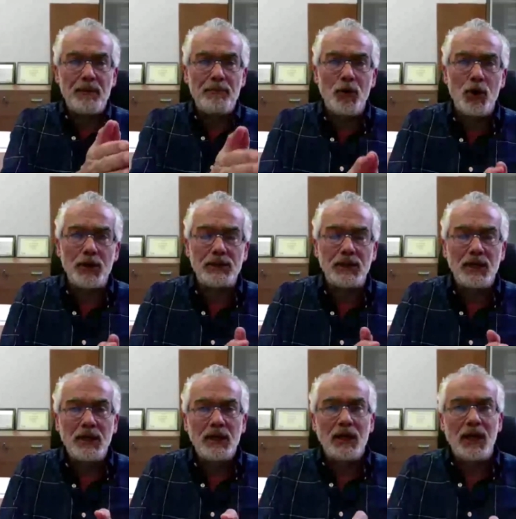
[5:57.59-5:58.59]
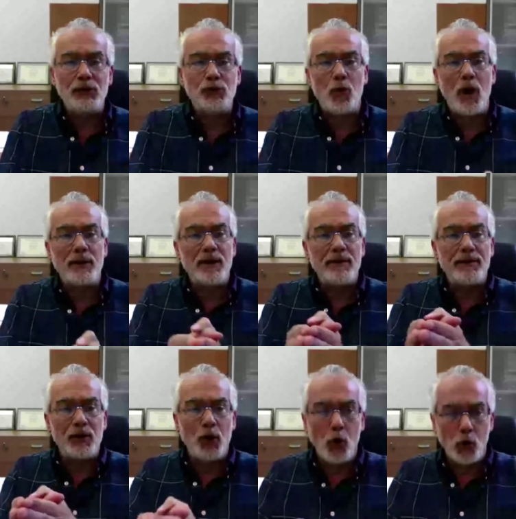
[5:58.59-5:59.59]
bird into
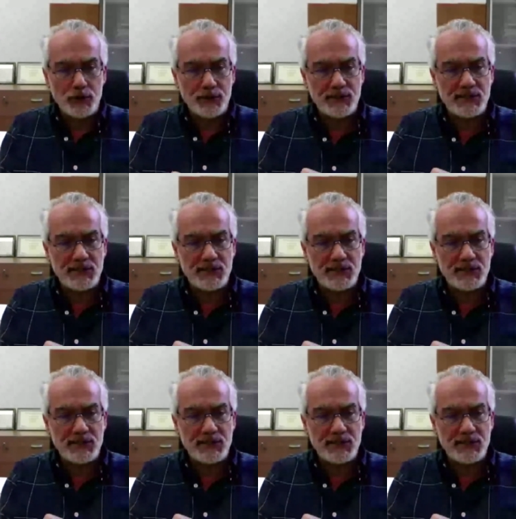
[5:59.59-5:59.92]
another host.